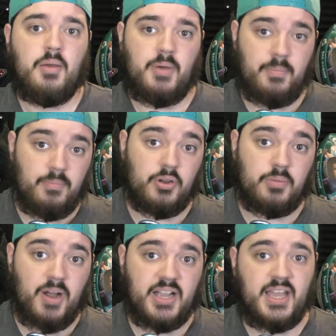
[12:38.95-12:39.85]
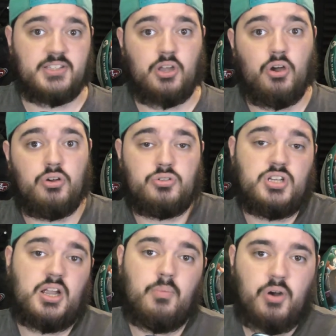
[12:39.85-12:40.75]
my podcast co-host,
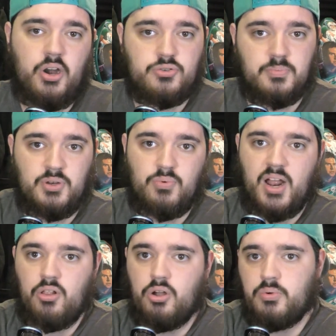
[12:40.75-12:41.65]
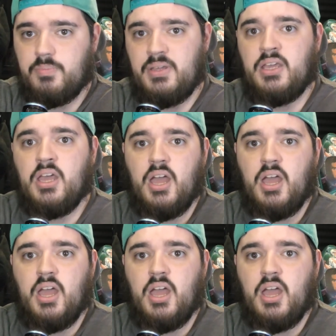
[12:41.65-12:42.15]
Jacob Waters will be right along with me,